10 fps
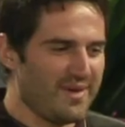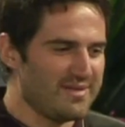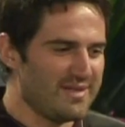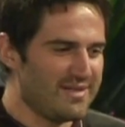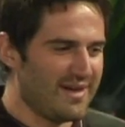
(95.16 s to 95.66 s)

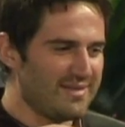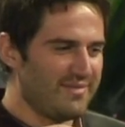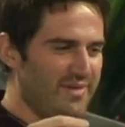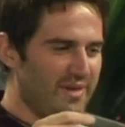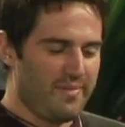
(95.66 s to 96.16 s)
most attractive
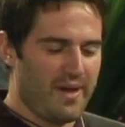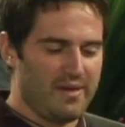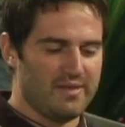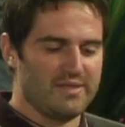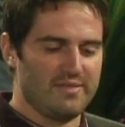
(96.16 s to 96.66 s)
yeah. thing about
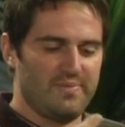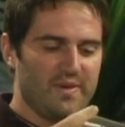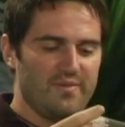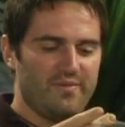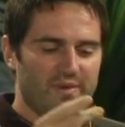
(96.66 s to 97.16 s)
her. She's
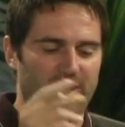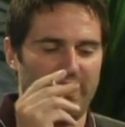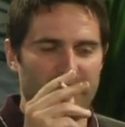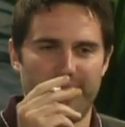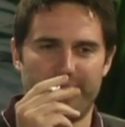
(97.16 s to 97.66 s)
beautiful like
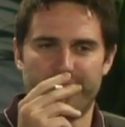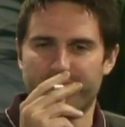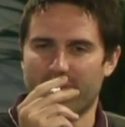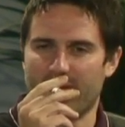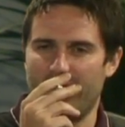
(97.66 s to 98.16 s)
that.
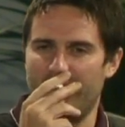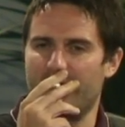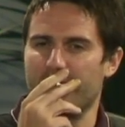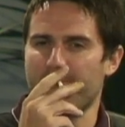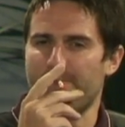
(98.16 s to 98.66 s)
Yeah,
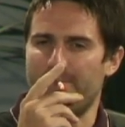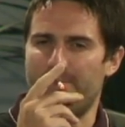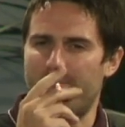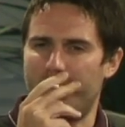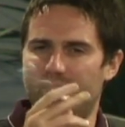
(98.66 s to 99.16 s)

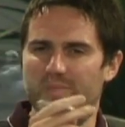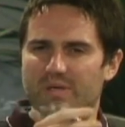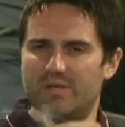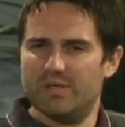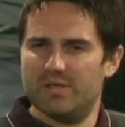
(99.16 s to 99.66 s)
definitely.